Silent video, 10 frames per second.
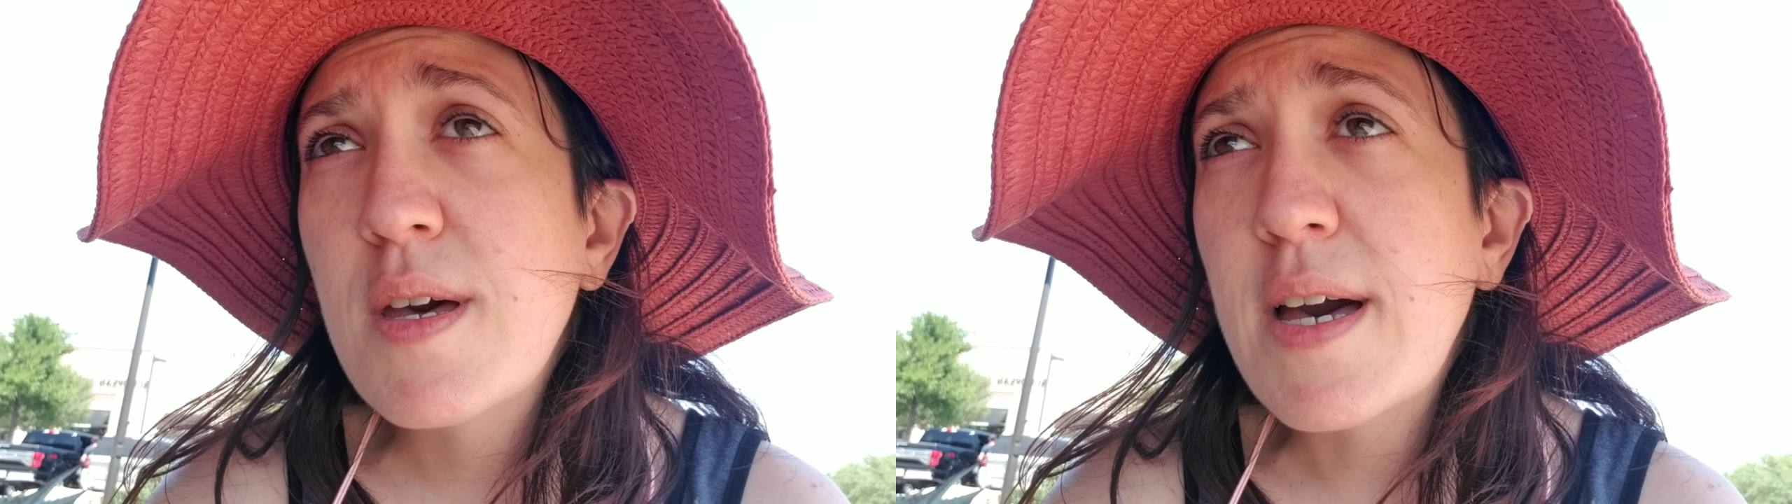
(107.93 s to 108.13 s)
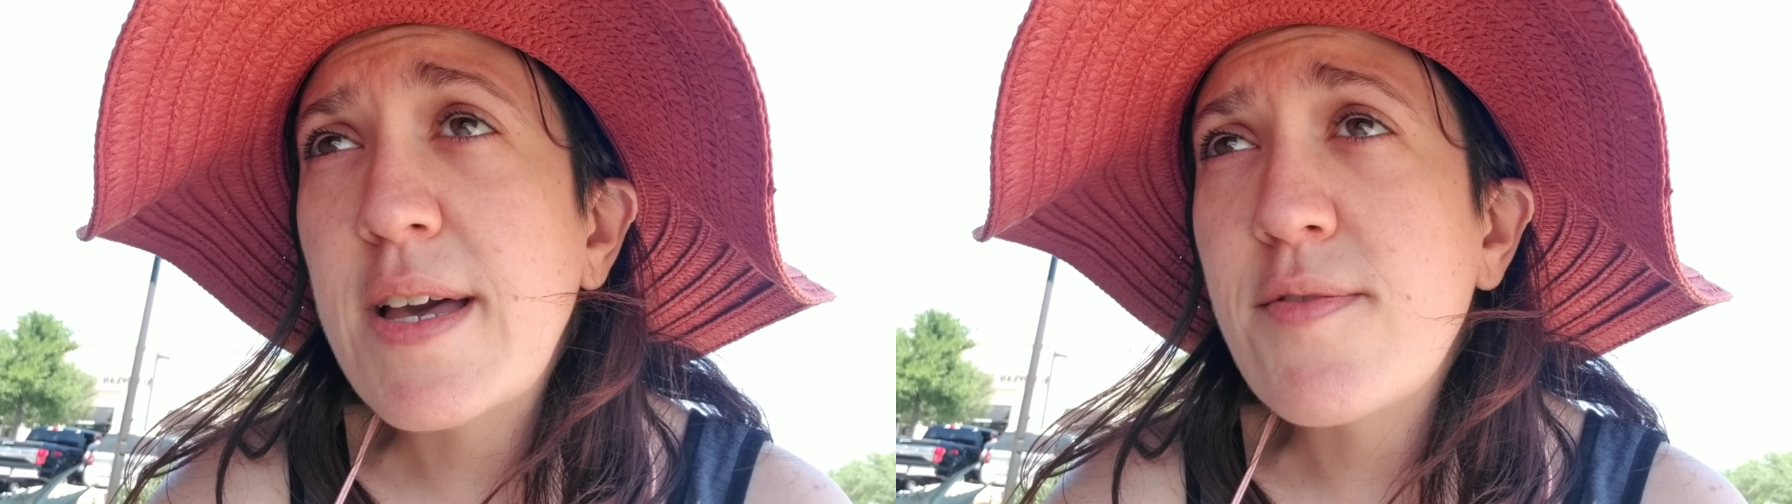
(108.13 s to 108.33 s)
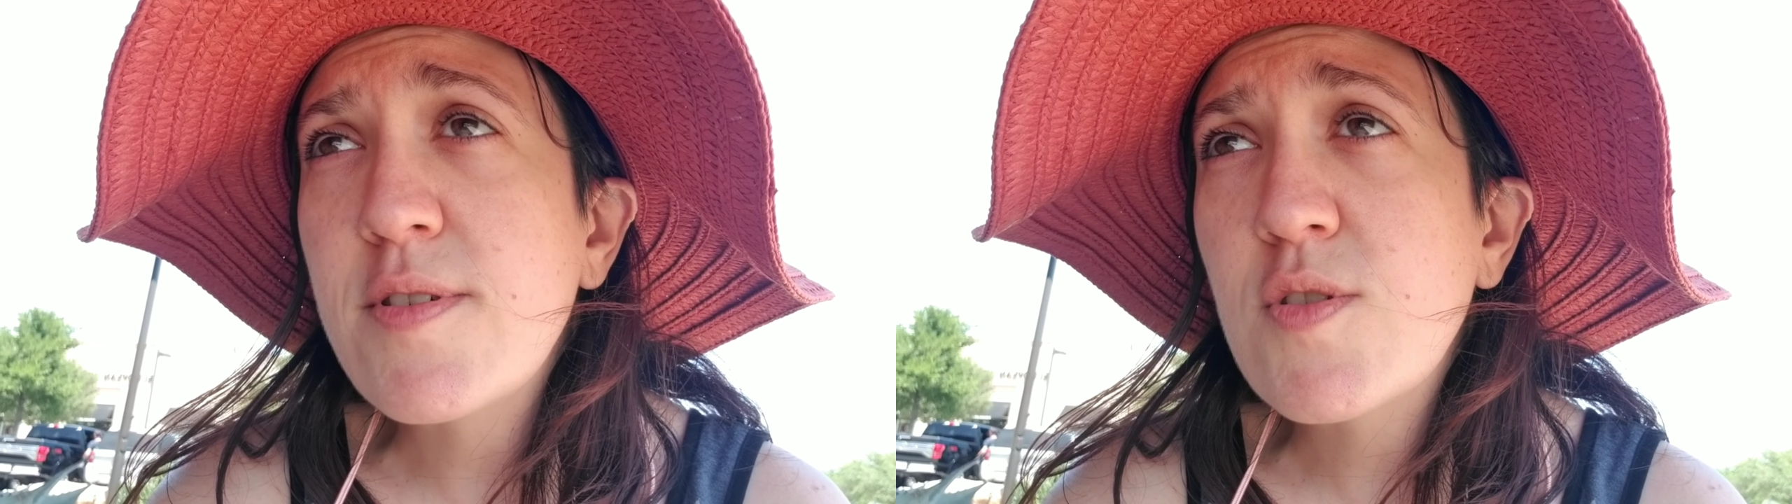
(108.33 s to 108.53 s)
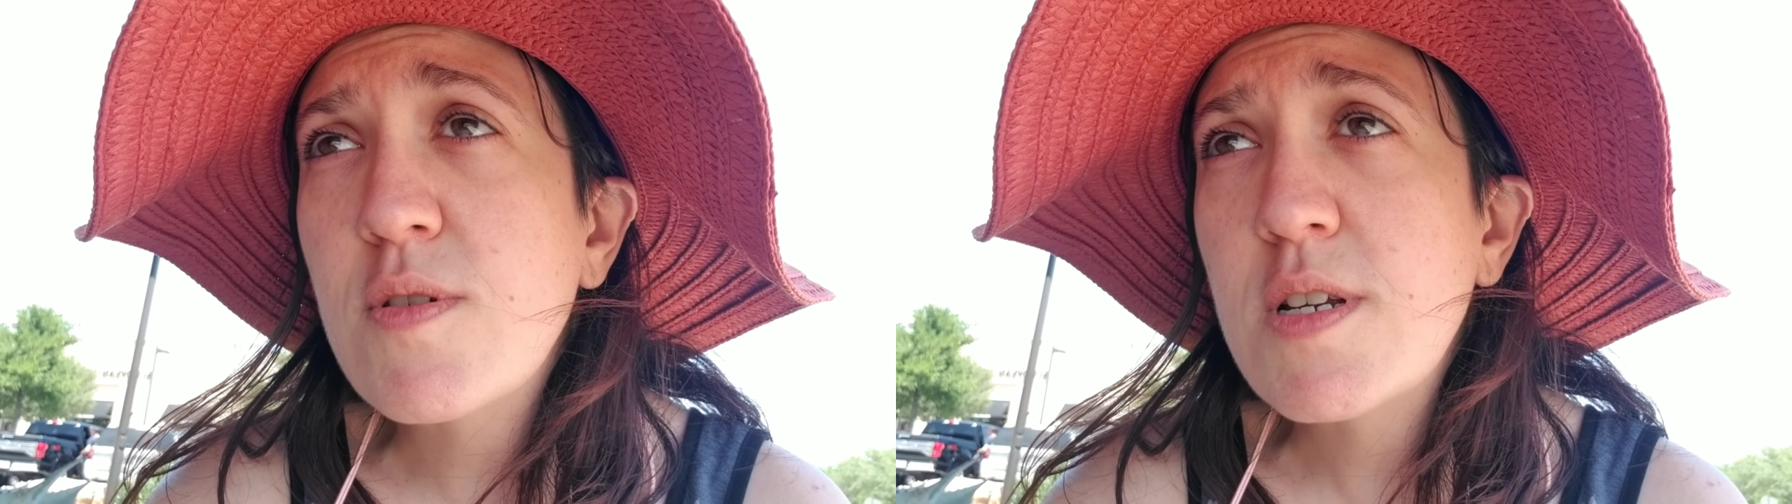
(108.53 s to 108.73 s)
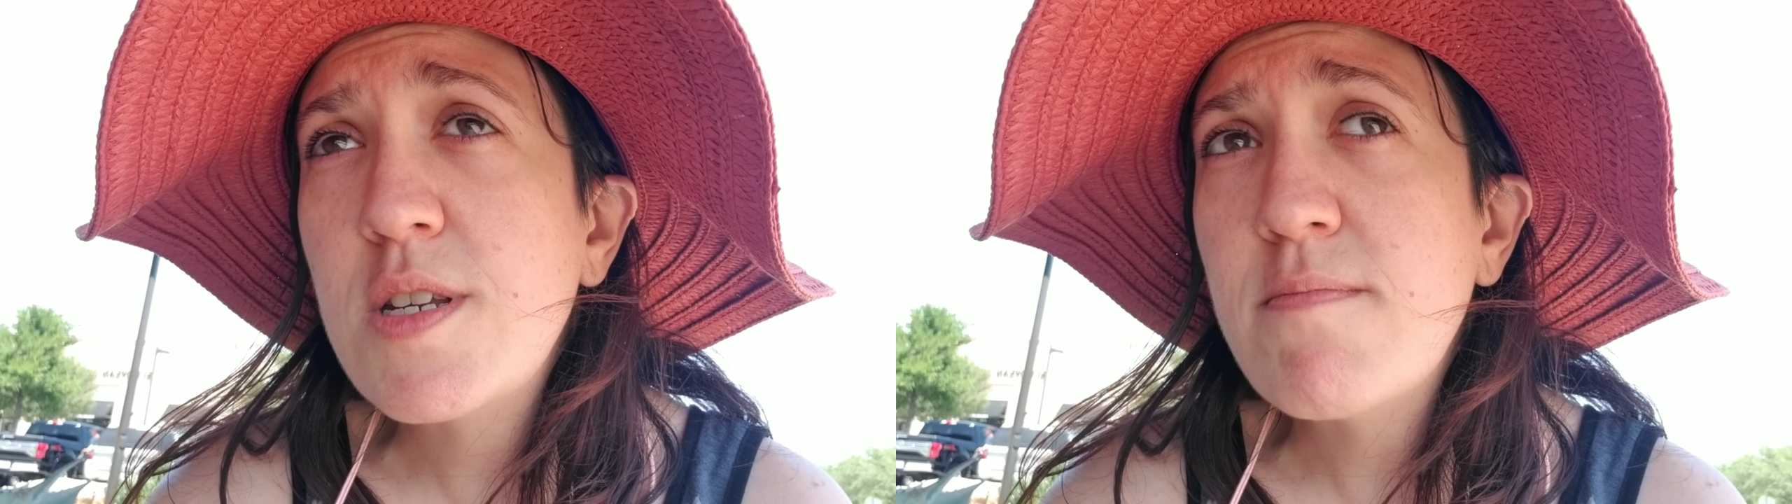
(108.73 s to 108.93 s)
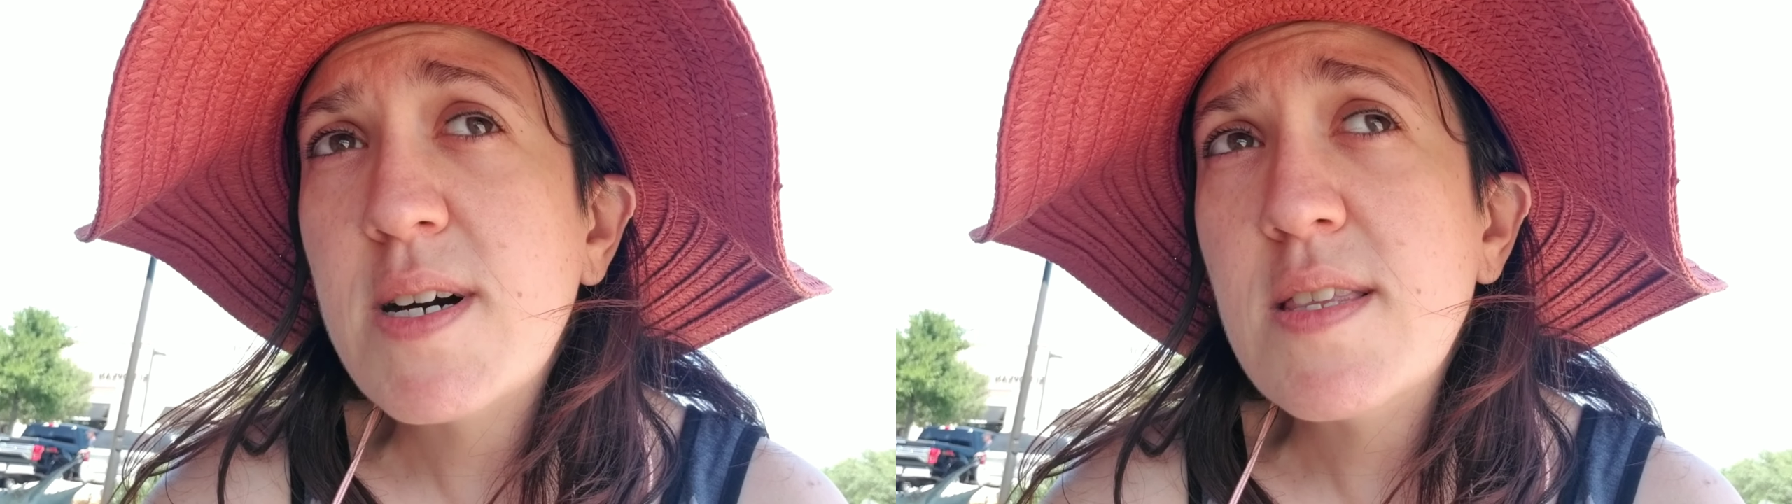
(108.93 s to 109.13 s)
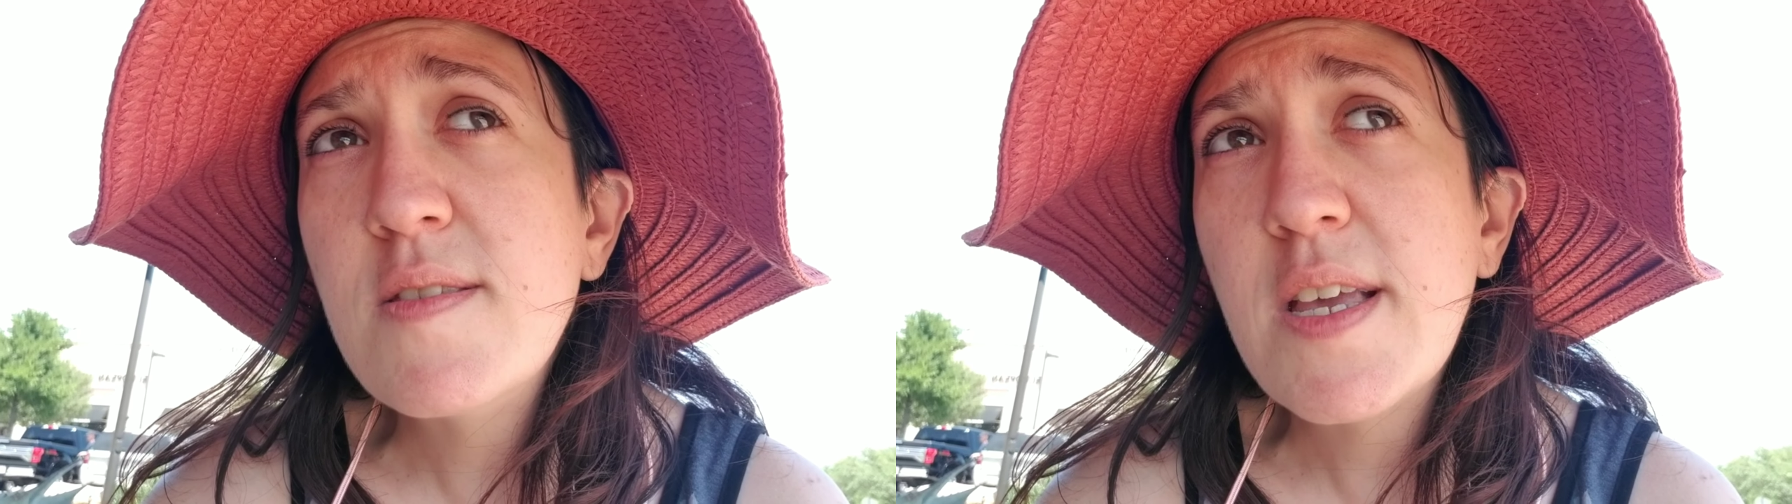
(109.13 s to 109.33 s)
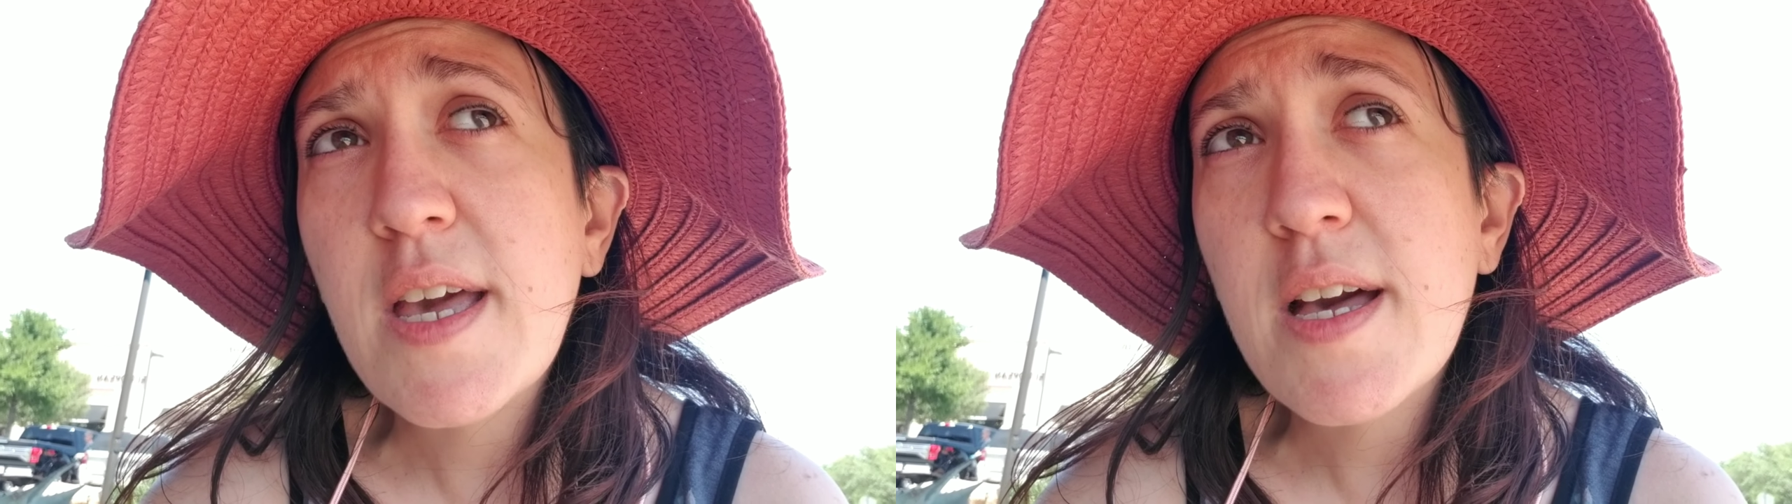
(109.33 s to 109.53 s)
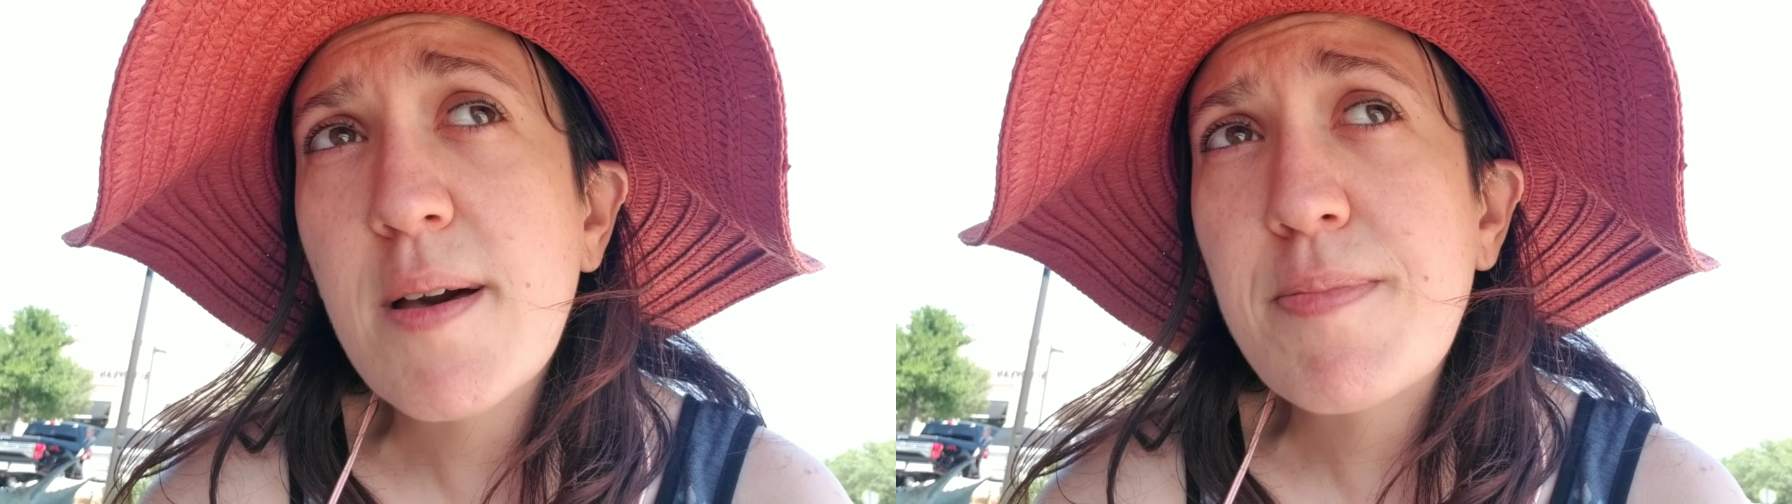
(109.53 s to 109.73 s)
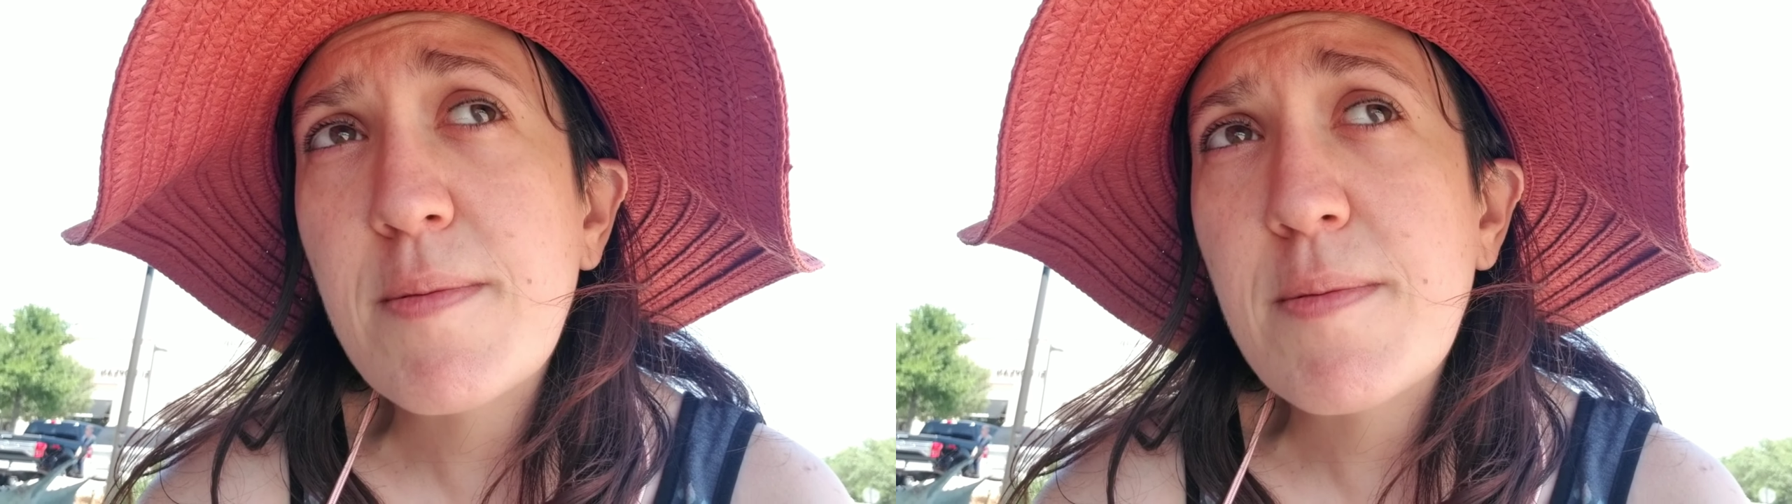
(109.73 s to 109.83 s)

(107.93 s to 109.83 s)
I have resorted to munzeeing up